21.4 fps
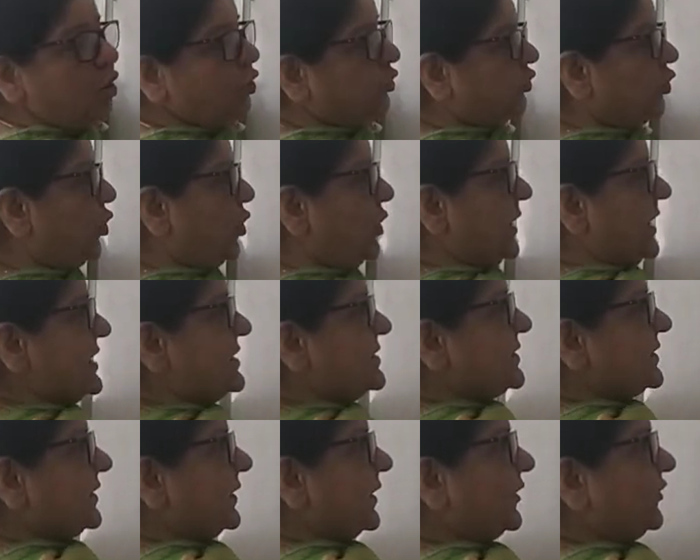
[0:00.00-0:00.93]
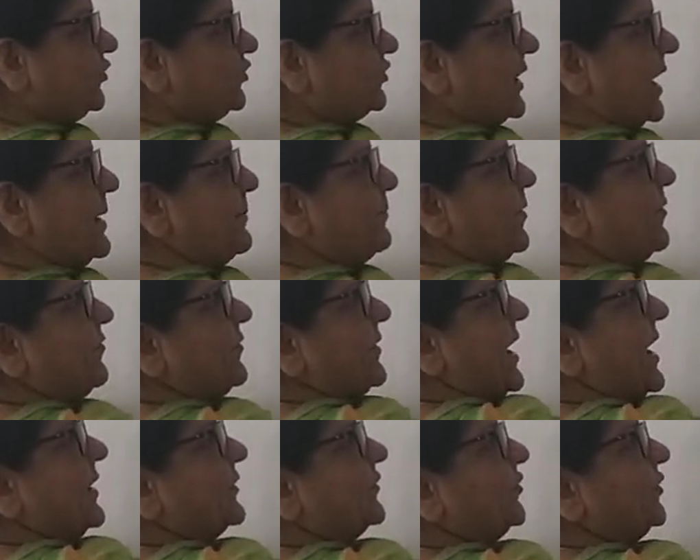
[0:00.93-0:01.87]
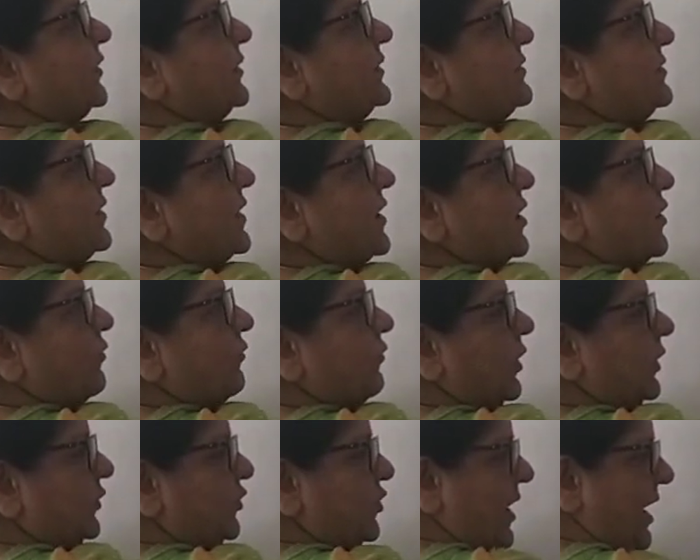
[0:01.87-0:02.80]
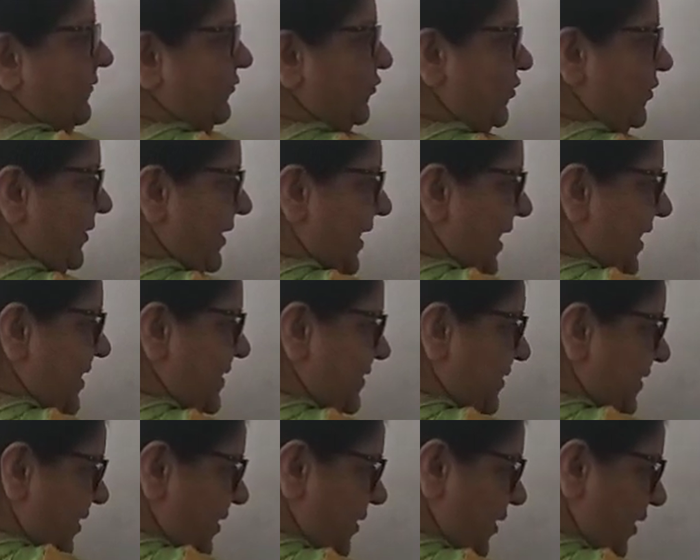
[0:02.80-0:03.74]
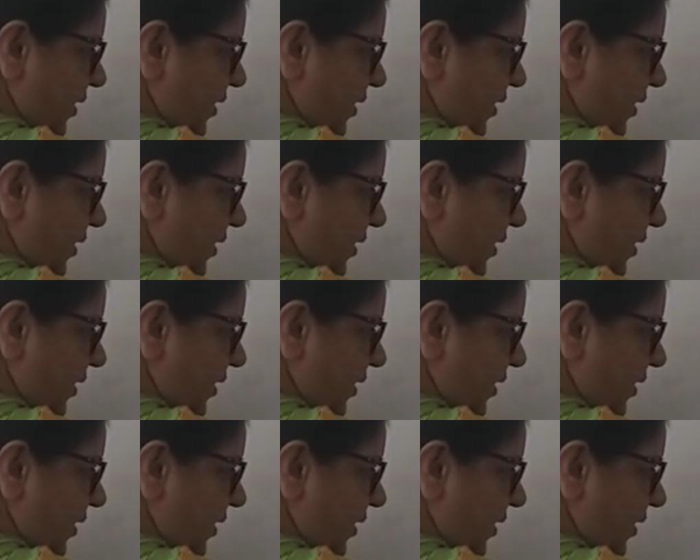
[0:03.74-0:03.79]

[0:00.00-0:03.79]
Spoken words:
So in such type of reactions, what you have to write?